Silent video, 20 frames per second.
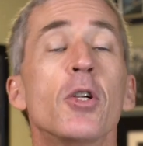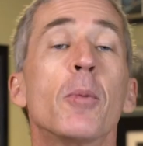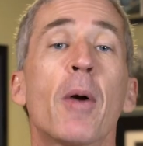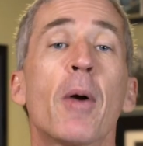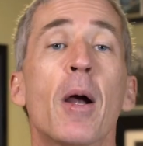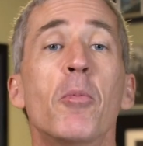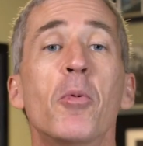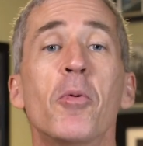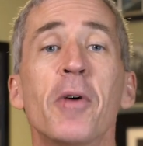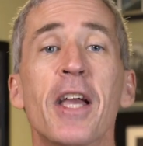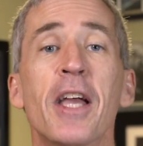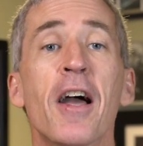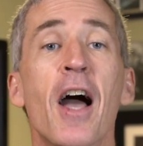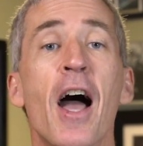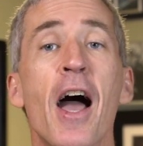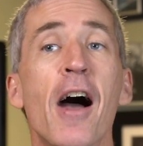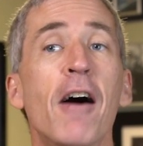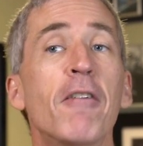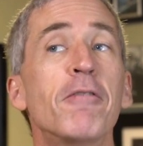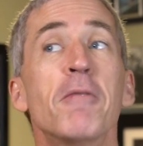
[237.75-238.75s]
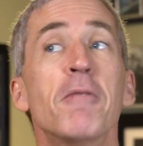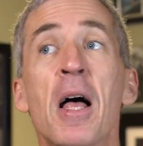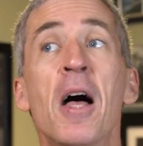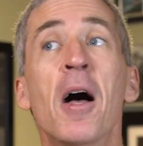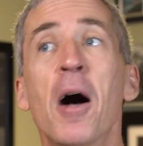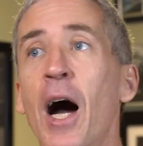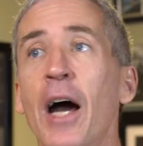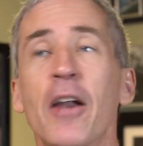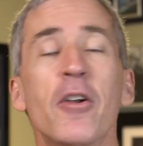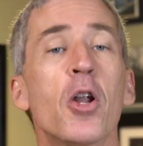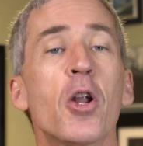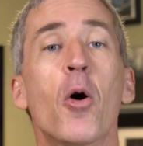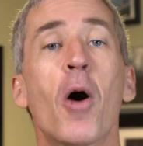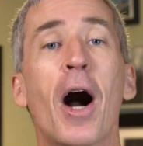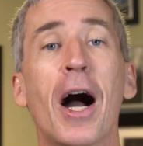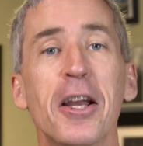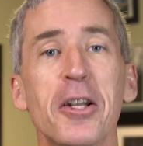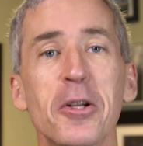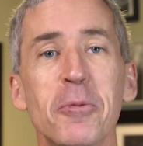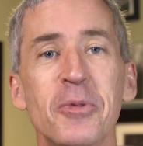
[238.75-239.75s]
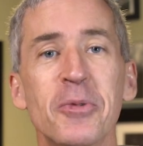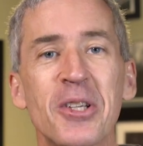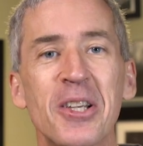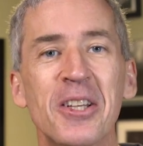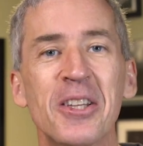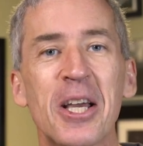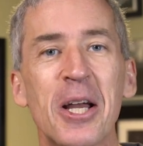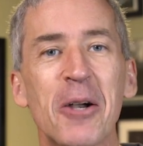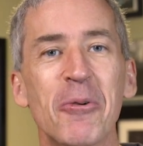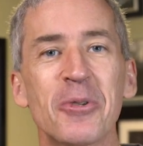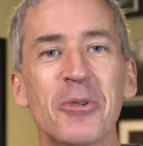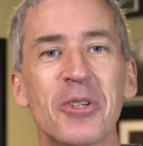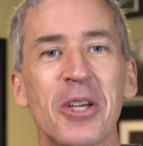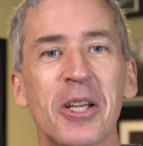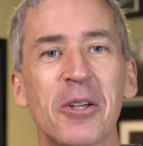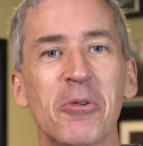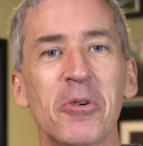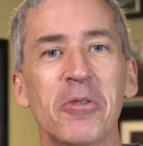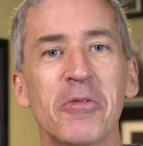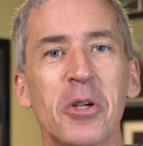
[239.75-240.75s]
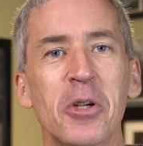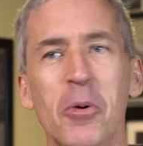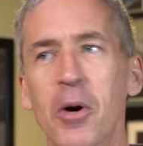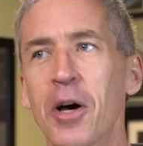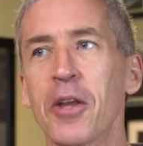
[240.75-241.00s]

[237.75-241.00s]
you probably have I don't know, items in that recycler view.